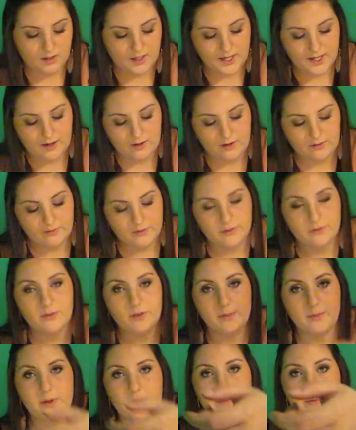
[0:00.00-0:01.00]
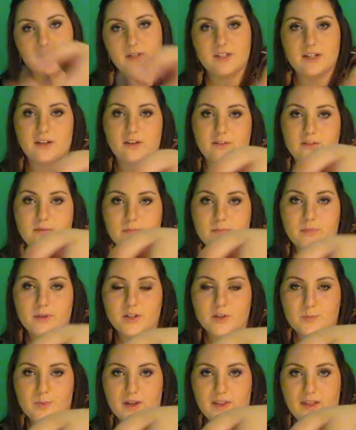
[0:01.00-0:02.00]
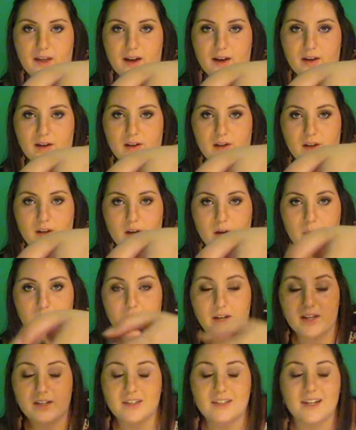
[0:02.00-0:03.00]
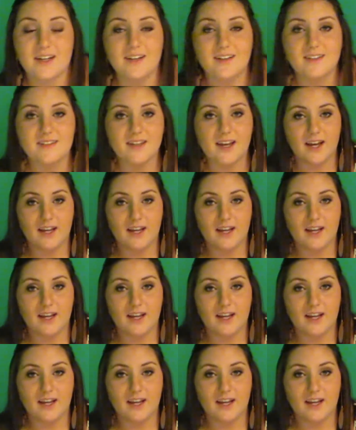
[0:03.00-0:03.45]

I don't even know if you'll be able to tell much by that, but it does.